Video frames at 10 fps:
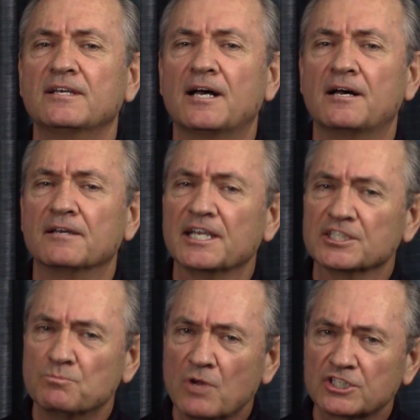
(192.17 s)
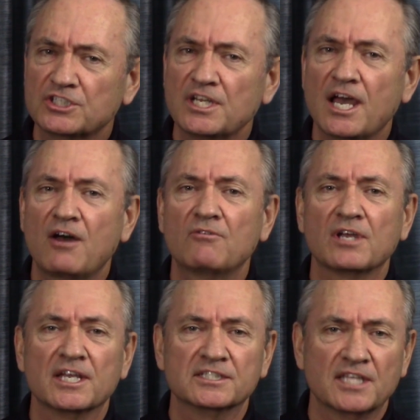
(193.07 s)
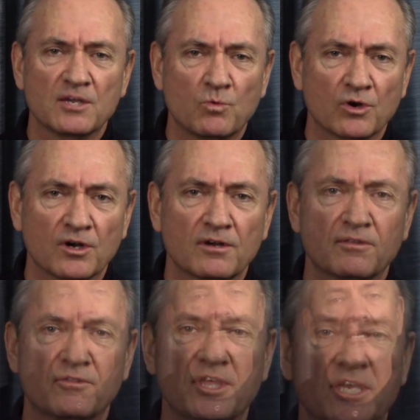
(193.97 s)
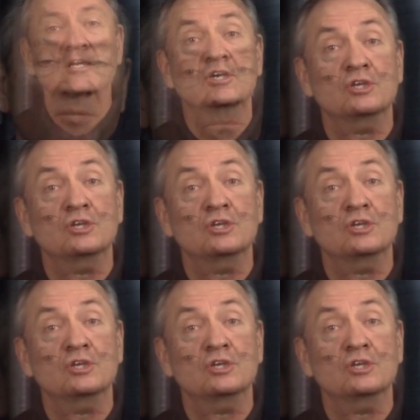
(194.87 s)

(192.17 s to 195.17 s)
as much now as they were then.